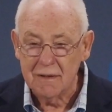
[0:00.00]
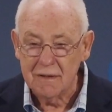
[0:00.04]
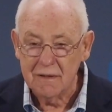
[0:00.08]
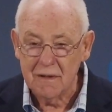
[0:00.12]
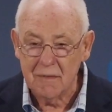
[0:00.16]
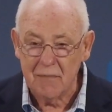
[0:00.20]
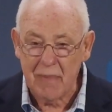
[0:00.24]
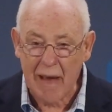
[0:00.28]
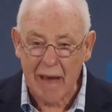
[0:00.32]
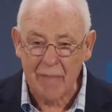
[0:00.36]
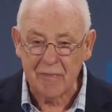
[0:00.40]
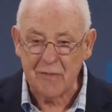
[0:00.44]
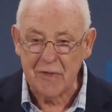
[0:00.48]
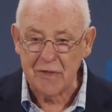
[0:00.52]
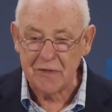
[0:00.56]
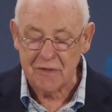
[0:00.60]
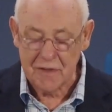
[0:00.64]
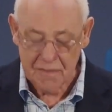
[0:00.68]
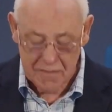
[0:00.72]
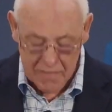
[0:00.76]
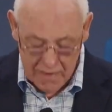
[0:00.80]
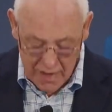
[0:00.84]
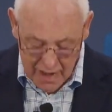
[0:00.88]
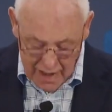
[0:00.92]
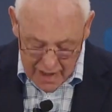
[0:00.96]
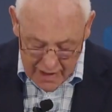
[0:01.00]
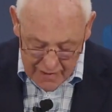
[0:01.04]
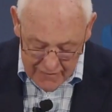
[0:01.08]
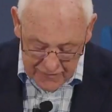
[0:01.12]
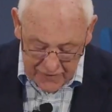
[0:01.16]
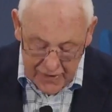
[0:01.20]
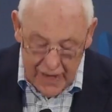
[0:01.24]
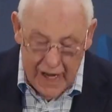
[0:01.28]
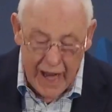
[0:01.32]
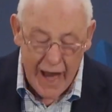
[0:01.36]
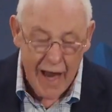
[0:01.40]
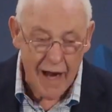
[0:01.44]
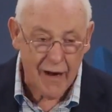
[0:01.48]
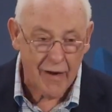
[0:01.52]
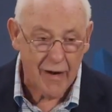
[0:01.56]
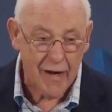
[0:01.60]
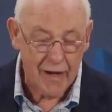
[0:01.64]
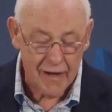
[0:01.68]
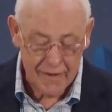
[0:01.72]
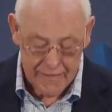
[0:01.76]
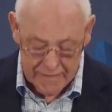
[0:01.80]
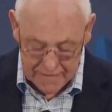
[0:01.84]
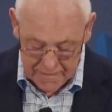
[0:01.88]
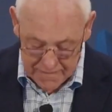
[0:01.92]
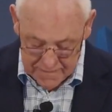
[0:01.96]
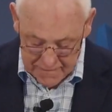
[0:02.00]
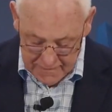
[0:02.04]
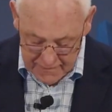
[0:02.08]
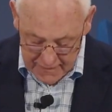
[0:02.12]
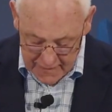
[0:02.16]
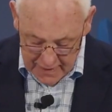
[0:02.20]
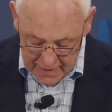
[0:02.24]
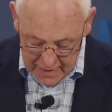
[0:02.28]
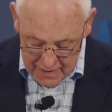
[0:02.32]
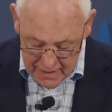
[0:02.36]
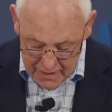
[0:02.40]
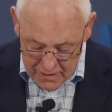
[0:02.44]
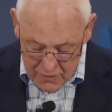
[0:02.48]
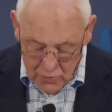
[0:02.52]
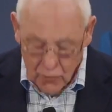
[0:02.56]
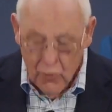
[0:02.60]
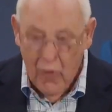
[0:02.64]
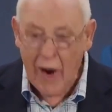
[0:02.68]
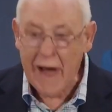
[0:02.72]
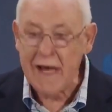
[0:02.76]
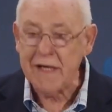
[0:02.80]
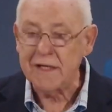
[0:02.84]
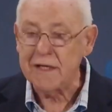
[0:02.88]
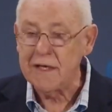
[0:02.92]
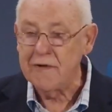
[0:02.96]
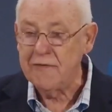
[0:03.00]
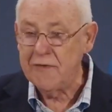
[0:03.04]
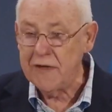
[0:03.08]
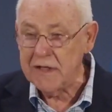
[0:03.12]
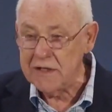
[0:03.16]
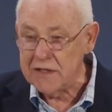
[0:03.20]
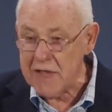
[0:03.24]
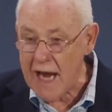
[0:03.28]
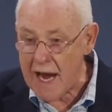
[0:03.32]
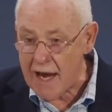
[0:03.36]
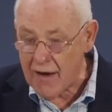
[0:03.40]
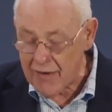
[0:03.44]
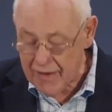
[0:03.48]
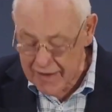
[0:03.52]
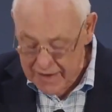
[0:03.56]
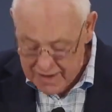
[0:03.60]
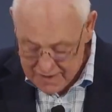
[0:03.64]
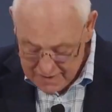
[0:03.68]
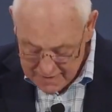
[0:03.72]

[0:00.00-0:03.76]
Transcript: the baptism every hour. Wait if he tarry.